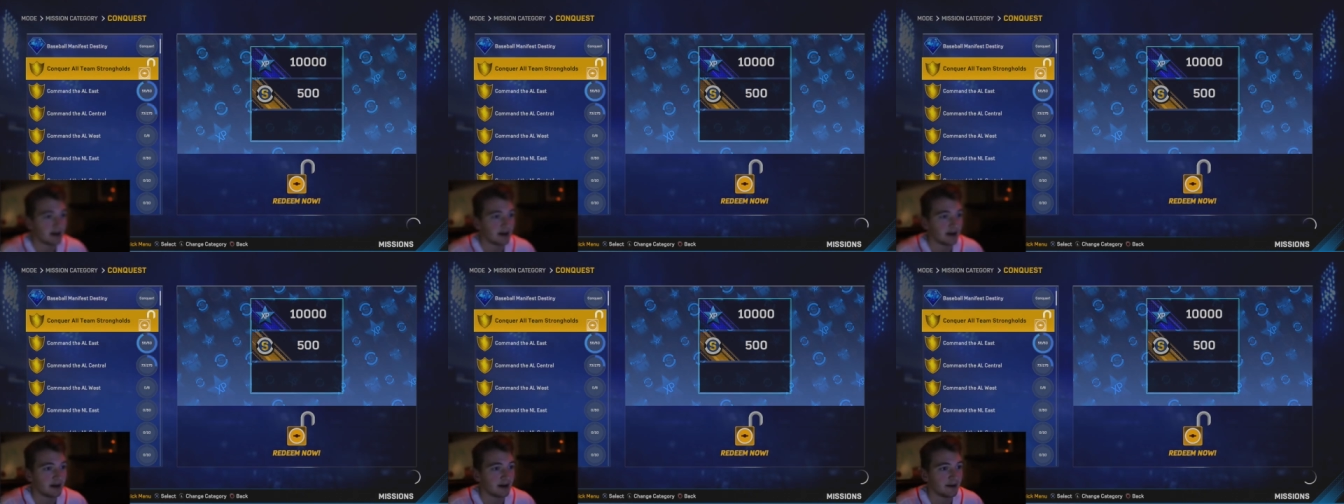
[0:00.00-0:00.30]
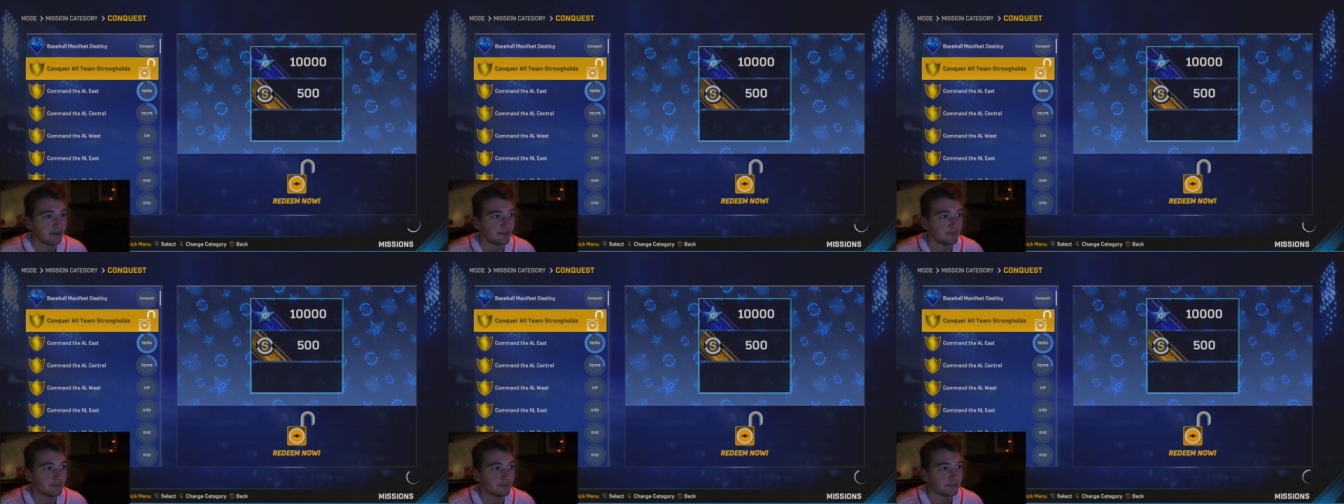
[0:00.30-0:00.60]

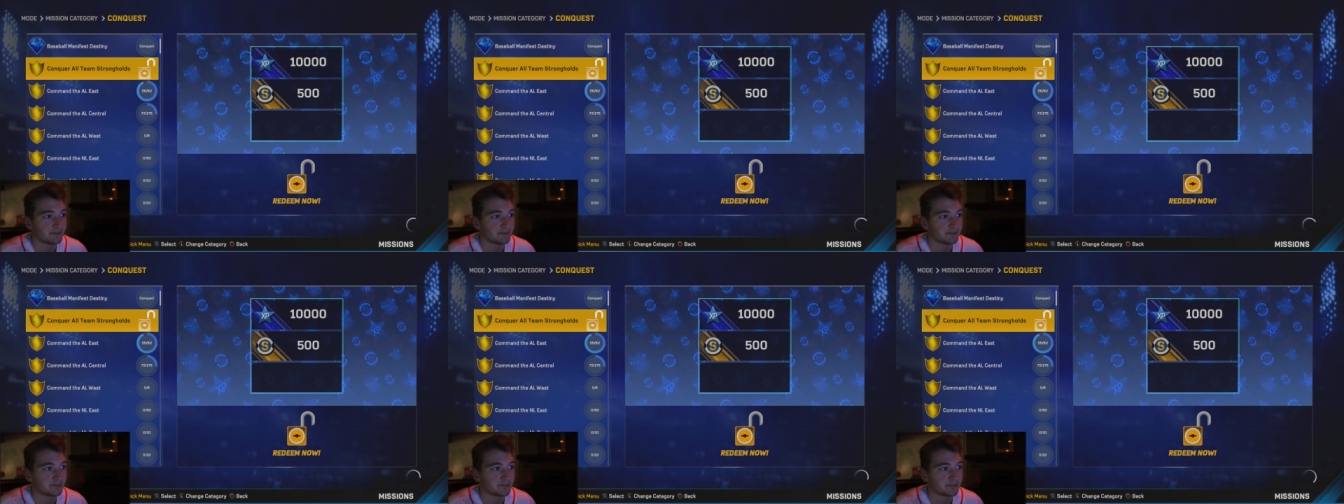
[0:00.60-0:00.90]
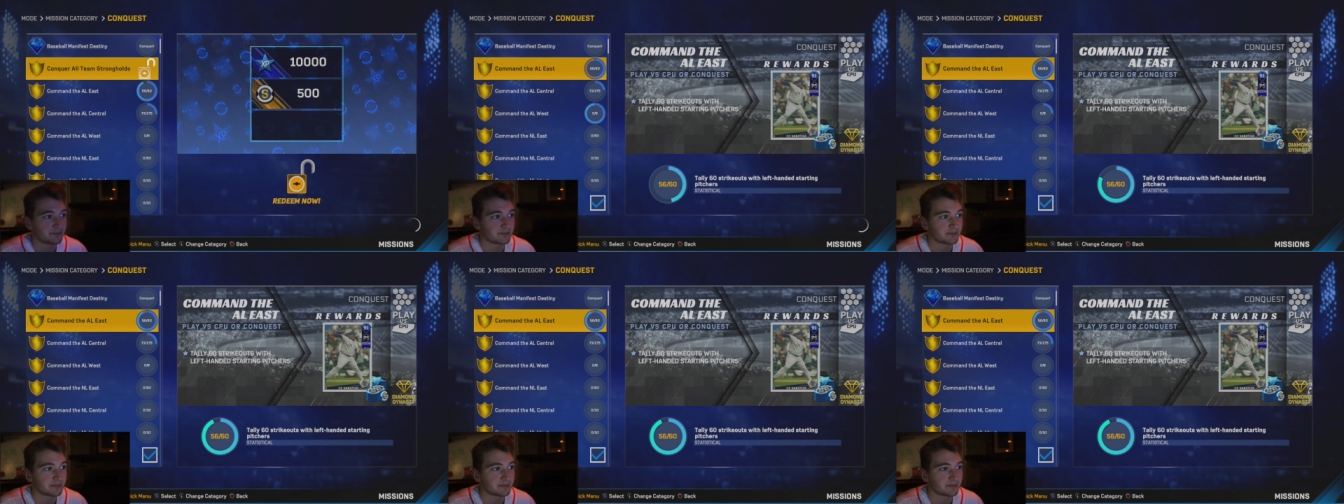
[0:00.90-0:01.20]
um,
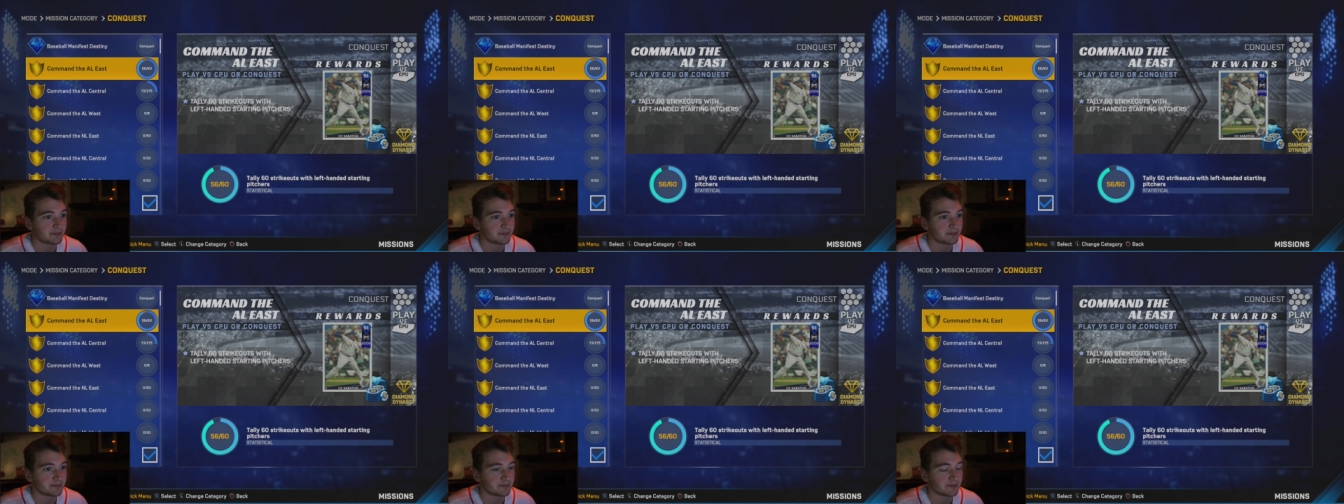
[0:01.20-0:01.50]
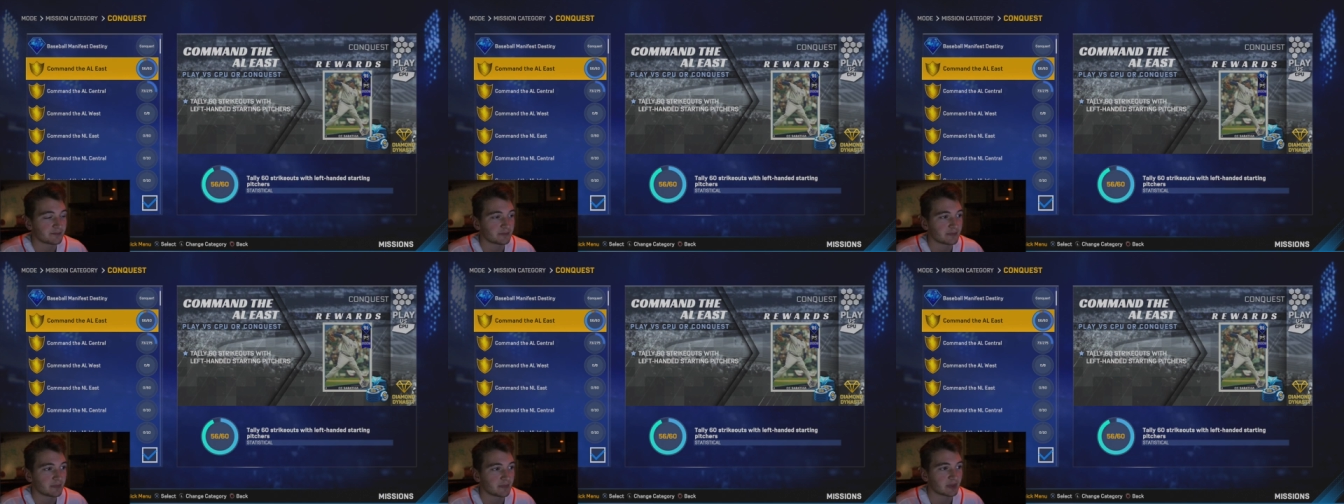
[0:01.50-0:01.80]

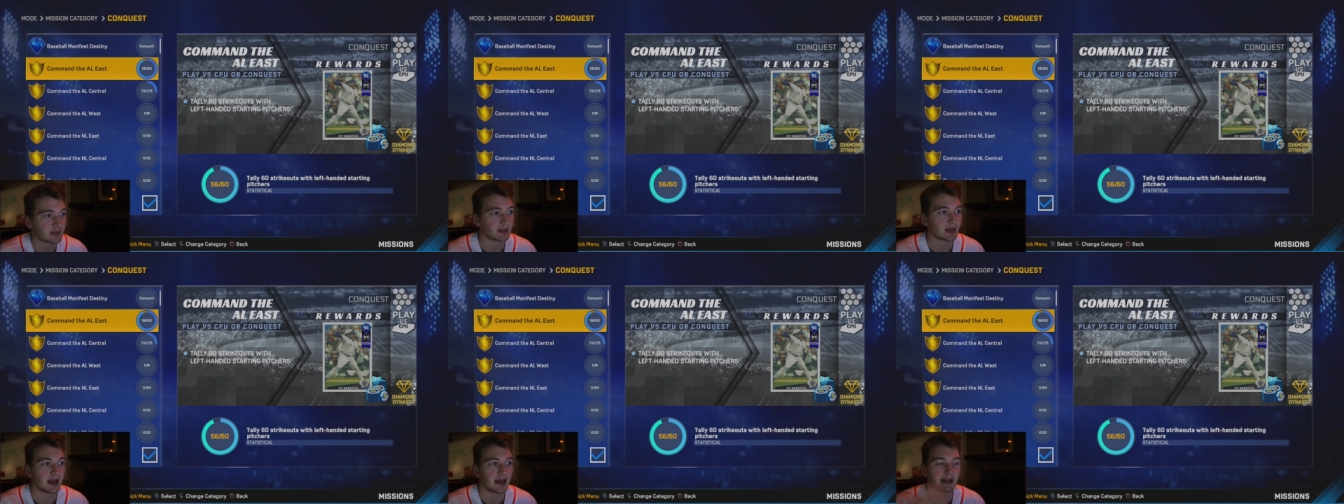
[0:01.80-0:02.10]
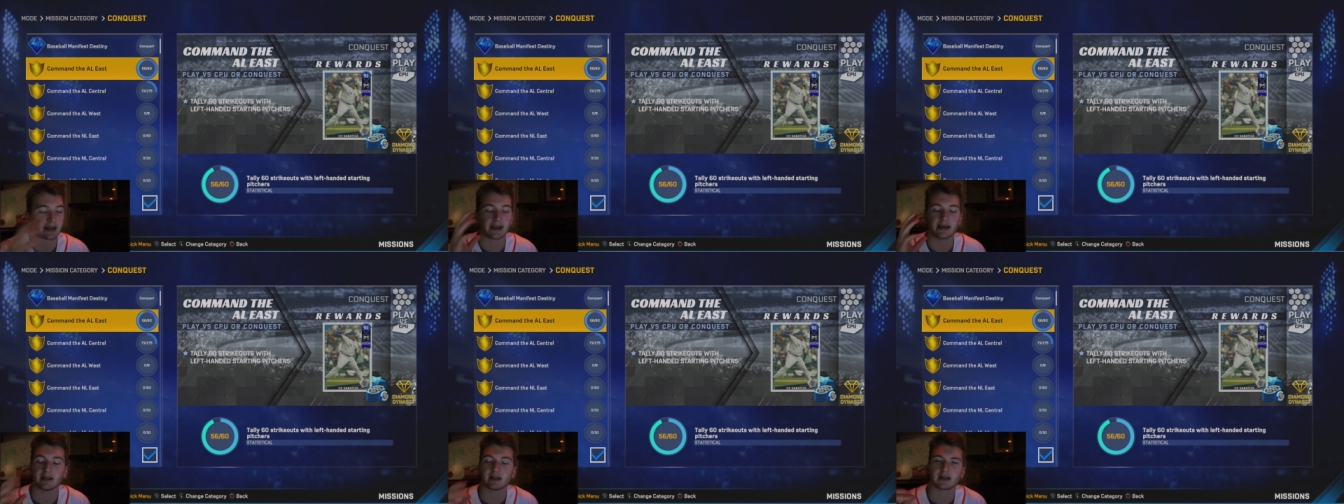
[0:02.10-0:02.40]

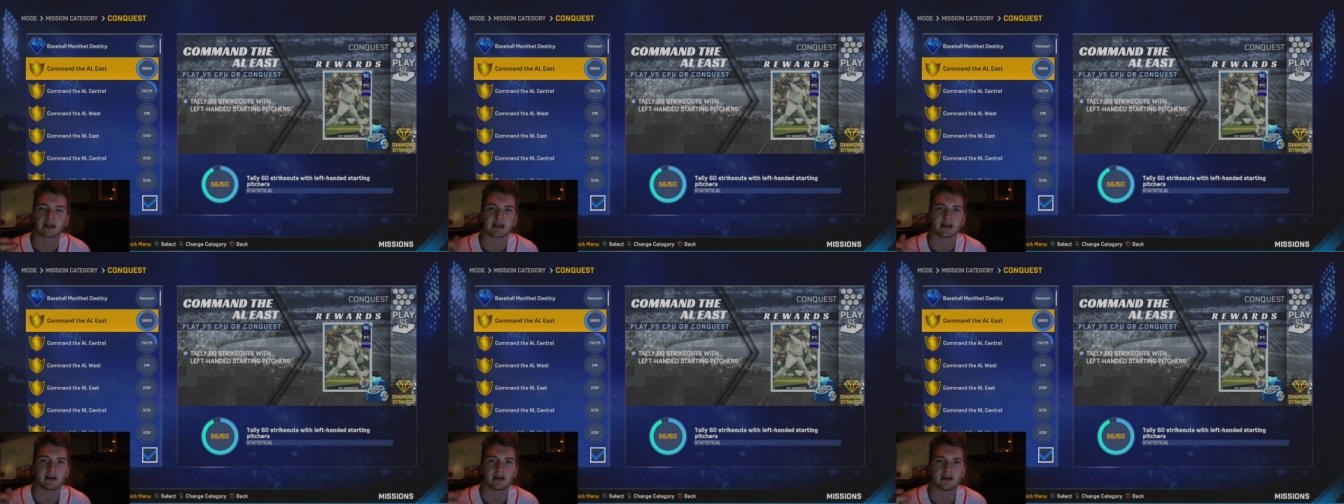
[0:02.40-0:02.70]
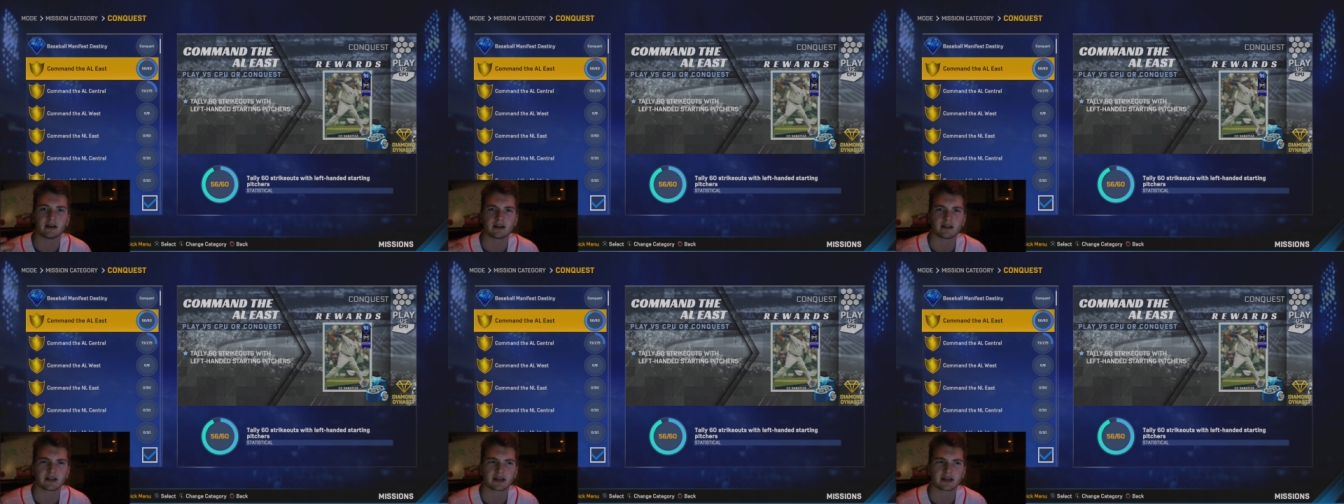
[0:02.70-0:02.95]
I get like a